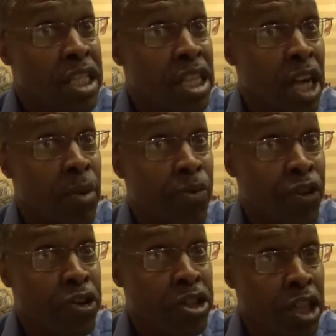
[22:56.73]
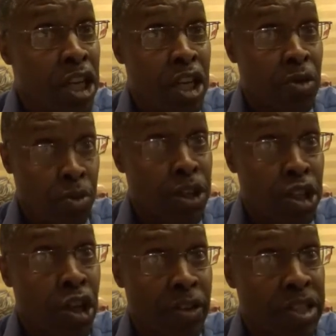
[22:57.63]
doesn't come first with
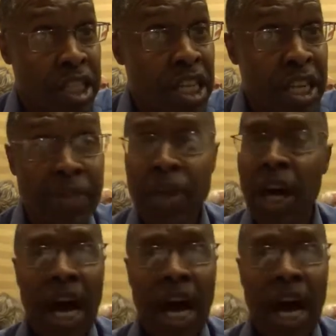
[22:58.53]
UFC,